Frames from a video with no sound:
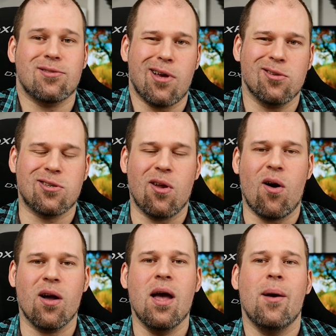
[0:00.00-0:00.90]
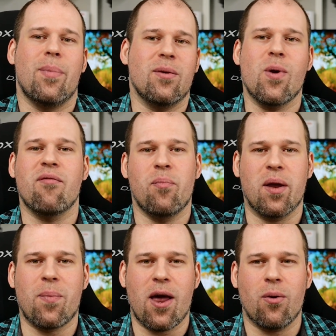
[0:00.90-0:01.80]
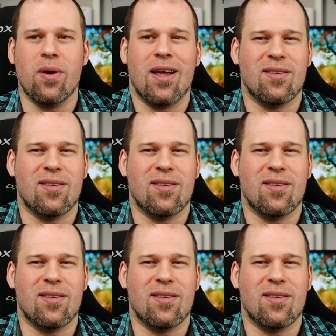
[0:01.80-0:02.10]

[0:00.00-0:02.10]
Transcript: Sounds long, but we have a big battery,